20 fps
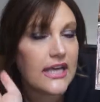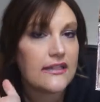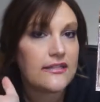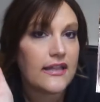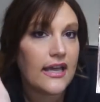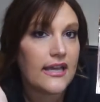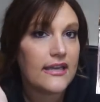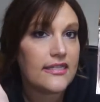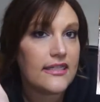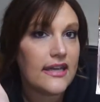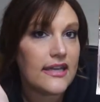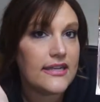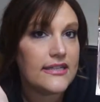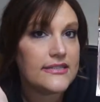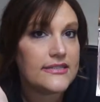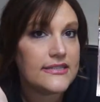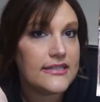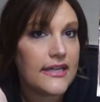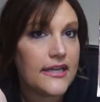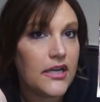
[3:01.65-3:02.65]
I like that
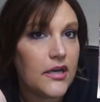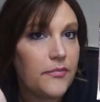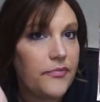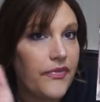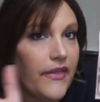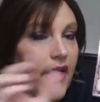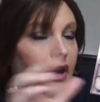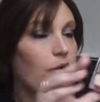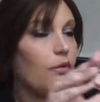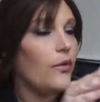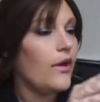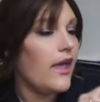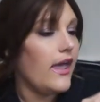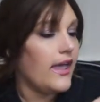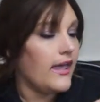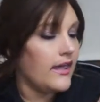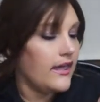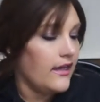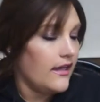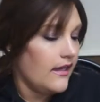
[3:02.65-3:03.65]
it's set up that
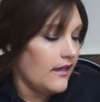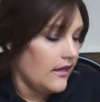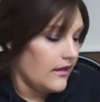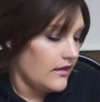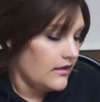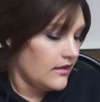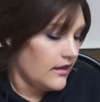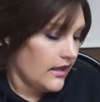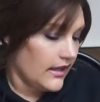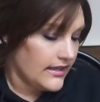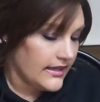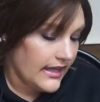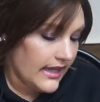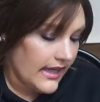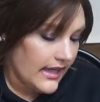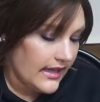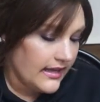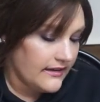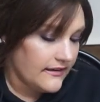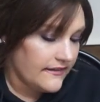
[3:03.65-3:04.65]
way.
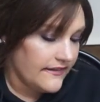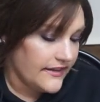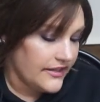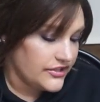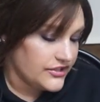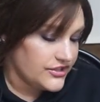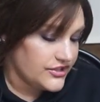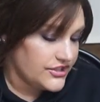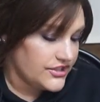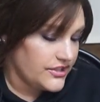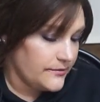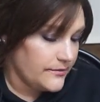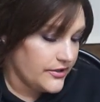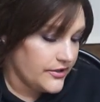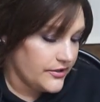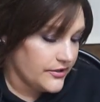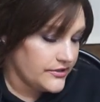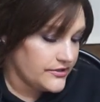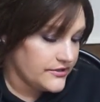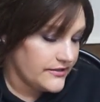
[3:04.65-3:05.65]
Again, there's
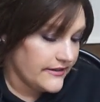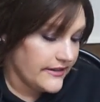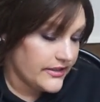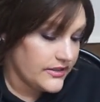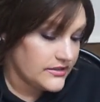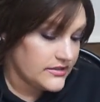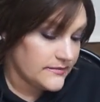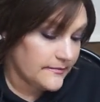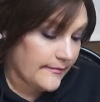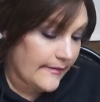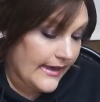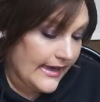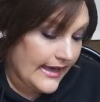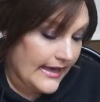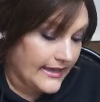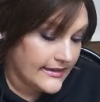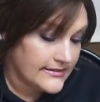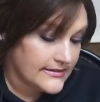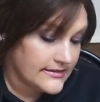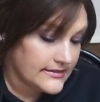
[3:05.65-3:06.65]
shimmers, there's
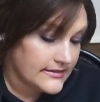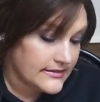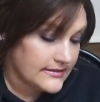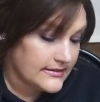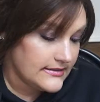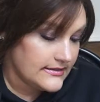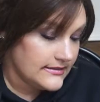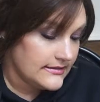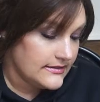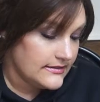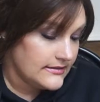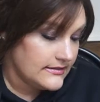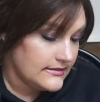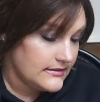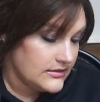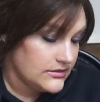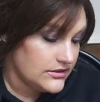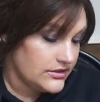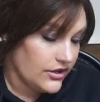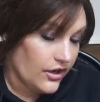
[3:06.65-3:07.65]
mattes,
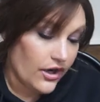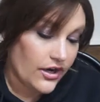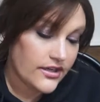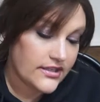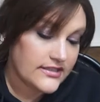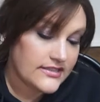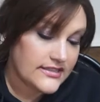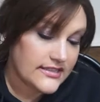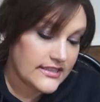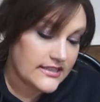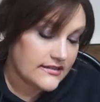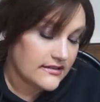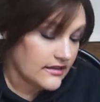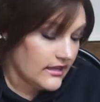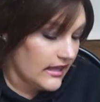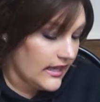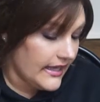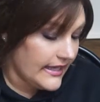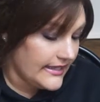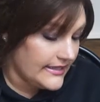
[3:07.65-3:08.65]
darks and
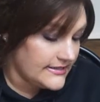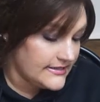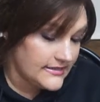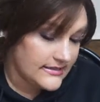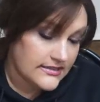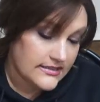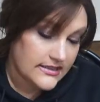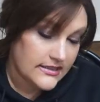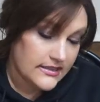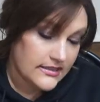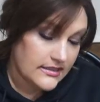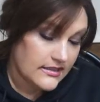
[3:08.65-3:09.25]
lights.